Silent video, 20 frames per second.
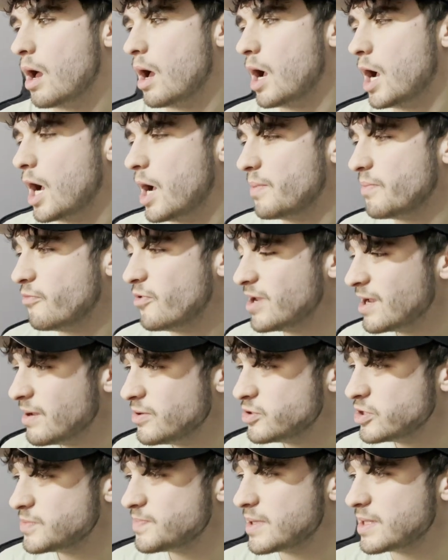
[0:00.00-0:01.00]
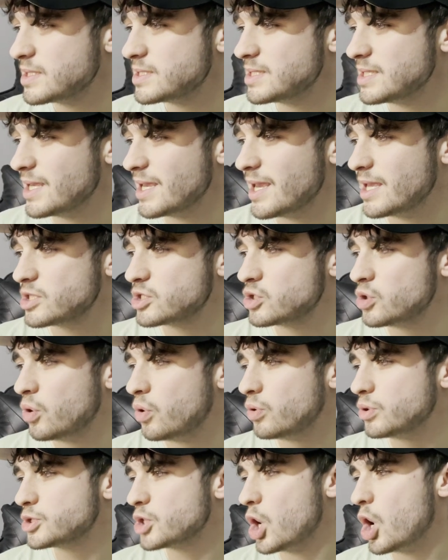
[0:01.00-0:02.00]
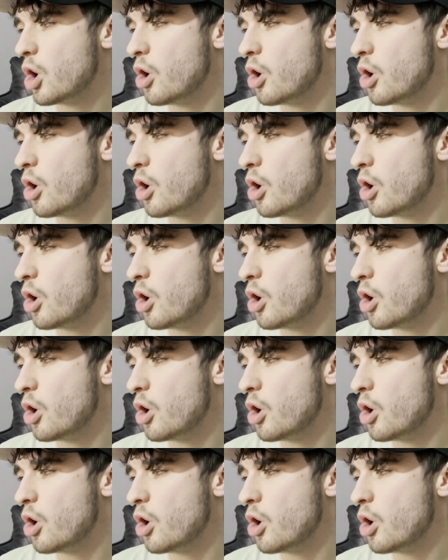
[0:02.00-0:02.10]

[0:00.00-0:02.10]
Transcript: Um, when it comes to his ability, it's called